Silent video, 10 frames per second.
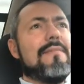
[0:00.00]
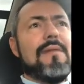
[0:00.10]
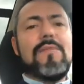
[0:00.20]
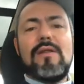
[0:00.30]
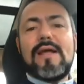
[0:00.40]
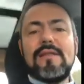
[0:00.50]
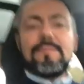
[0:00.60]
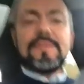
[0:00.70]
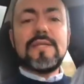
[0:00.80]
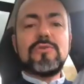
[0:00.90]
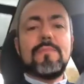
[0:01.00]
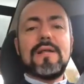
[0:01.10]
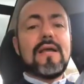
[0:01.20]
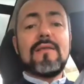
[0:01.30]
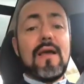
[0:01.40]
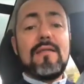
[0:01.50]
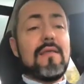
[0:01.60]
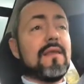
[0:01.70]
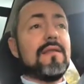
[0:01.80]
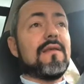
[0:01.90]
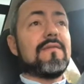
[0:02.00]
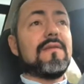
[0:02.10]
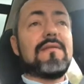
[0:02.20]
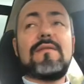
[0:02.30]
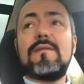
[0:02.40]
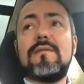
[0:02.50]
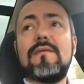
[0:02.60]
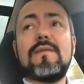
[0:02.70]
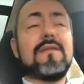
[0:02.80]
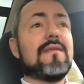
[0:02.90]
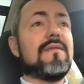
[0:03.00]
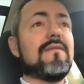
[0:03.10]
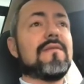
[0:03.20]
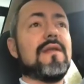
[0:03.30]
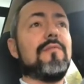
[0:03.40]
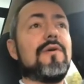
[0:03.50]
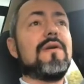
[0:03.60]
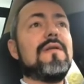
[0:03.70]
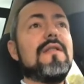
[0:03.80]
I'm not 100% sure, but I think it doesn't exist anymore.